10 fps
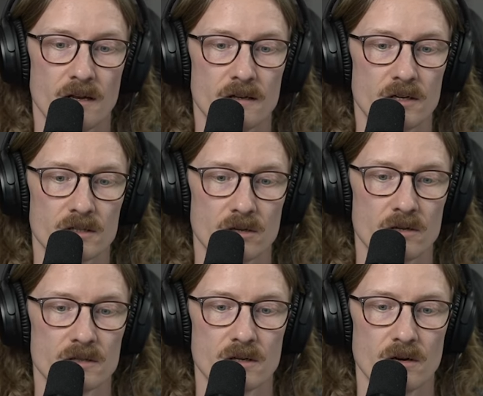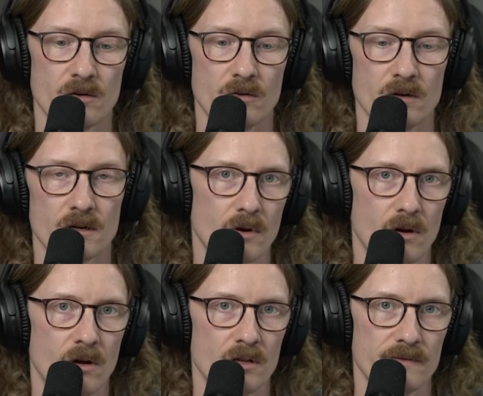There's also
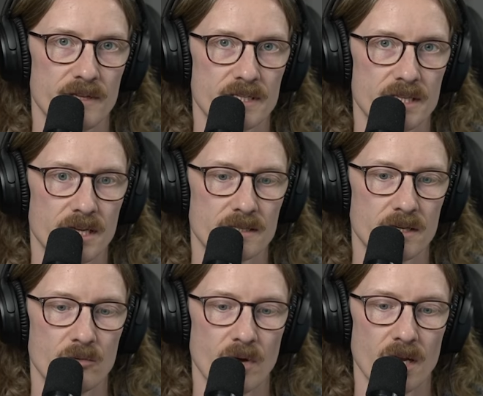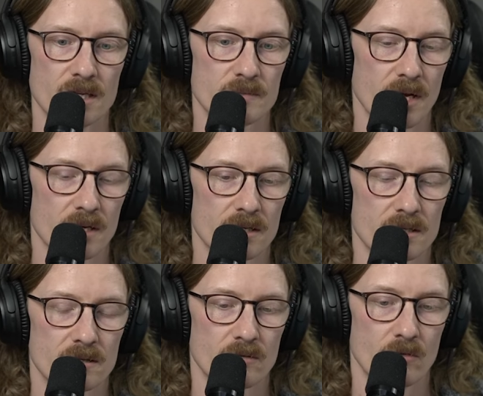all of these things that you might expect,
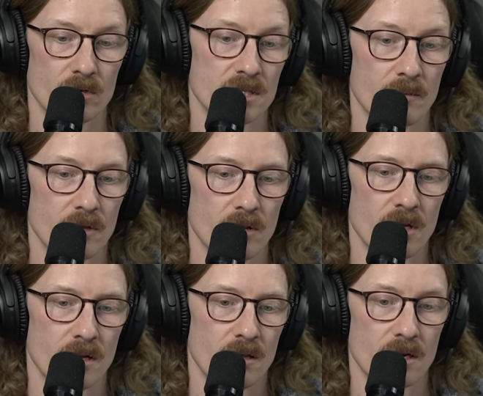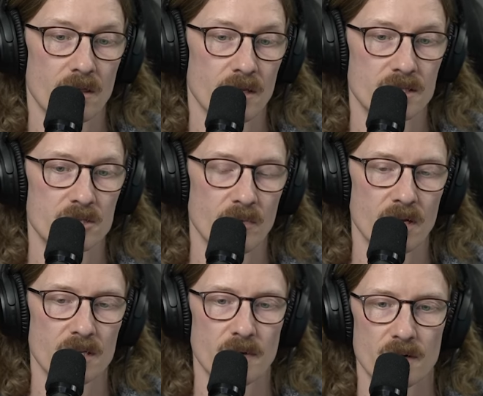or a lot of things that you might
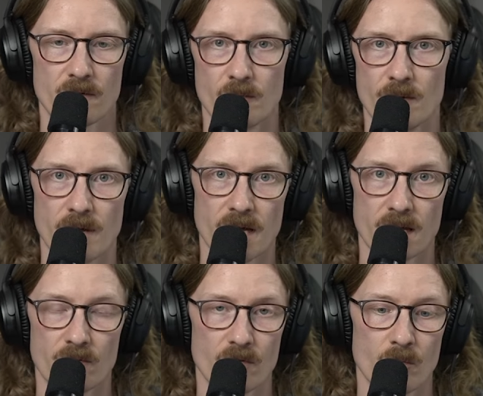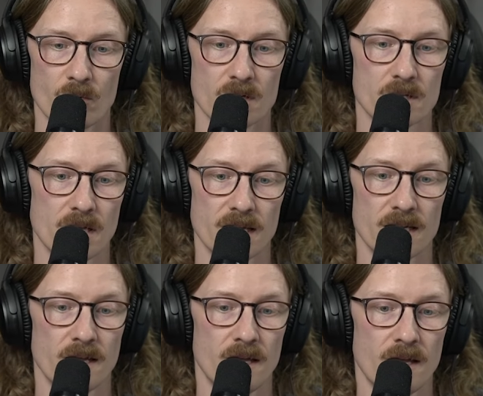expect from a backend framework, like
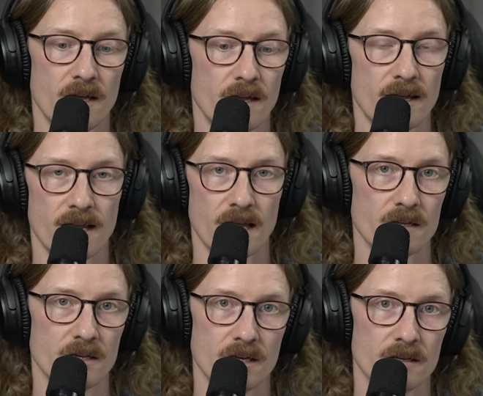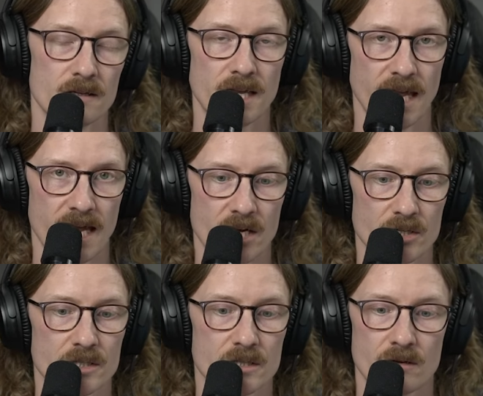handling a
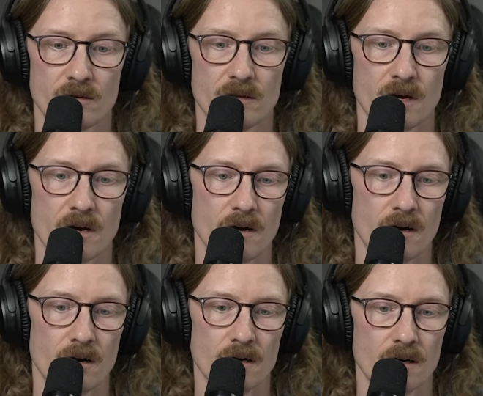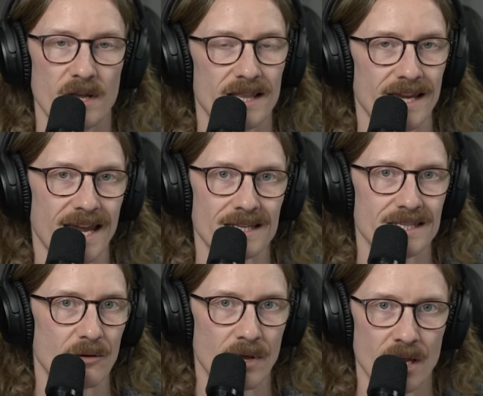cache. There are like
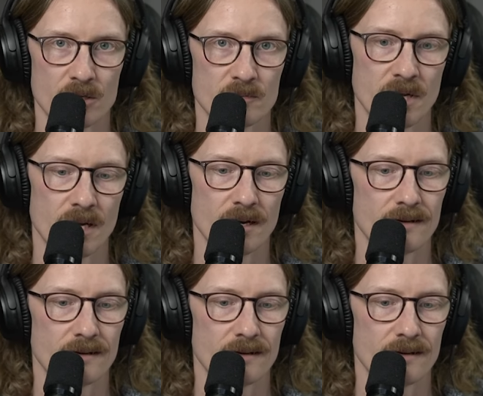asset management